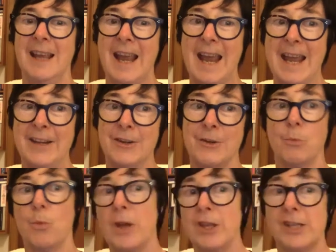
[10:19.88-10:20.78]
And
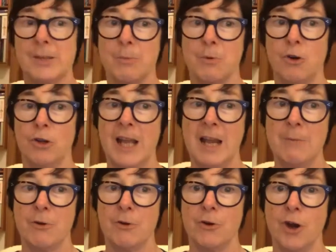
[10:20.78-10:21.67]
whether you support
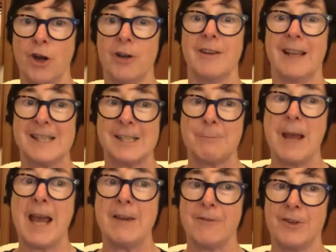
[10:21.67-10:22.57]
Labor or not, it's
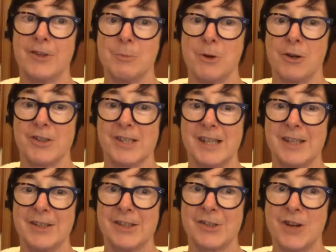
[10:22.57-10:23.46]
bad for democracy
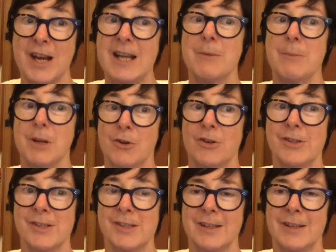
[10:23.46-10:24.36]
in Australia
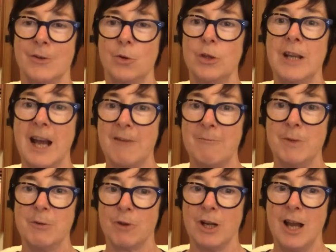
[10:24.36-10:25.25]
because good
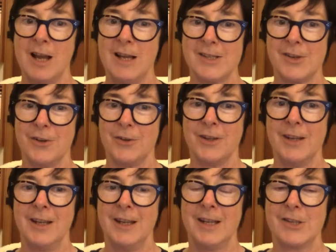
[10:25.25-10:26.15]
government relies on
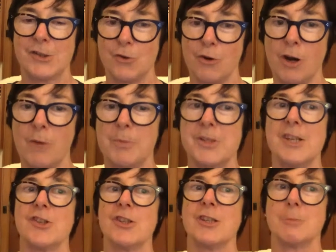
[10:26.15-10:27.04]
strong
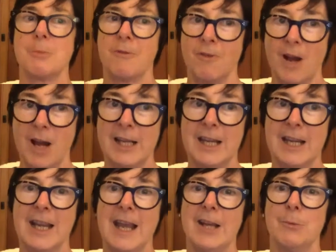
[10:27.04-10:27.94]
oppositions, providing
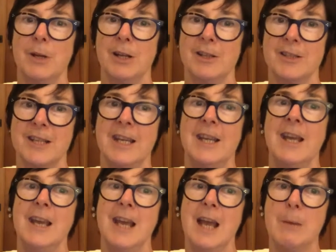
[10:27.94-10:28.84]
accountability
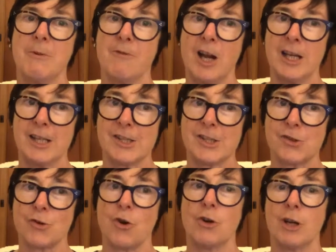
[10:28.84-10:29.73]
and providing a
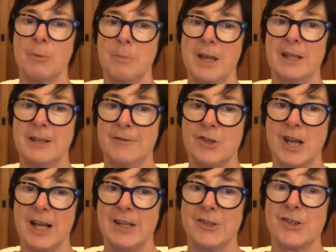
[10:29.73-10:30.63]
strong competitive
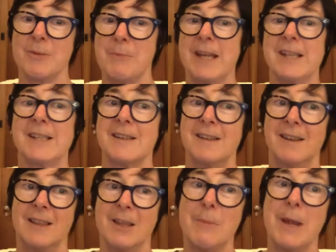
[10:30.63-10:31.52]
challenge that makes
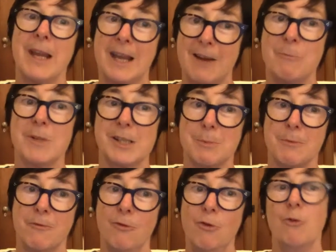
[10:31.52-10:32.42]
that make governments
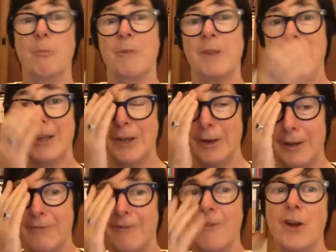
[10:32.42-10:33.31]
perform. You know,
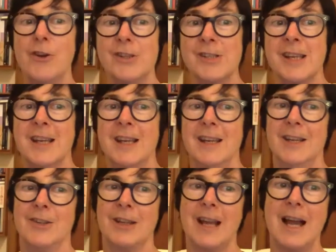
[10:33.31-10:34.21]
if voters
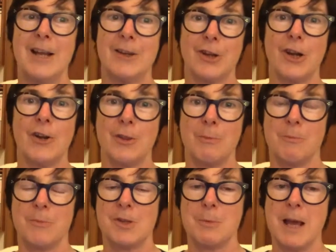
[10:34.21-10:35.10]
can't go to the,
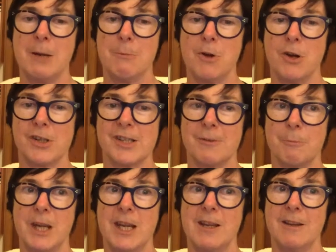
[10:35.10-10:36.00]
the ballot box and
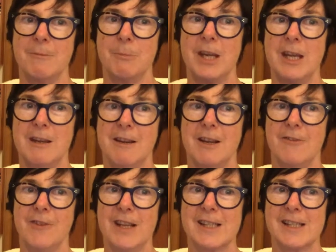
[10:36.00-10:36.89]
be, con- be
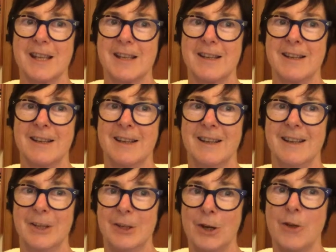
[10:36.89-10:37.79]
convinced that
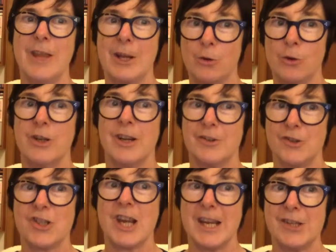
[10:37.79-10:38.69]
you know they could
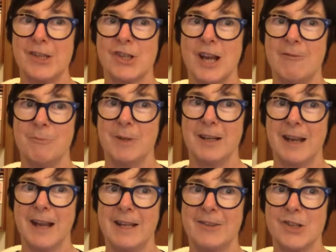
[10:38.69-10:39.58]
change government
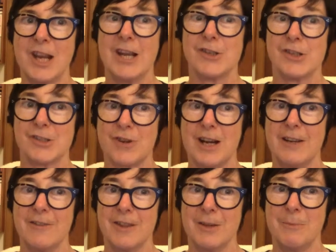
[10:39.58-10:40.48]
and change
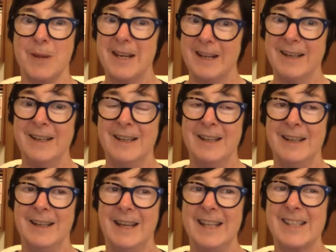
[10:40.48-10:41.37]
Australia for the better,
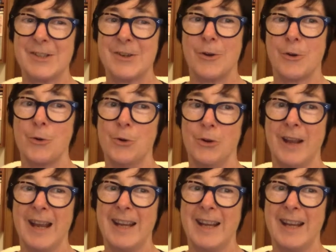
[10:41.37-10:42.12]
it's not good.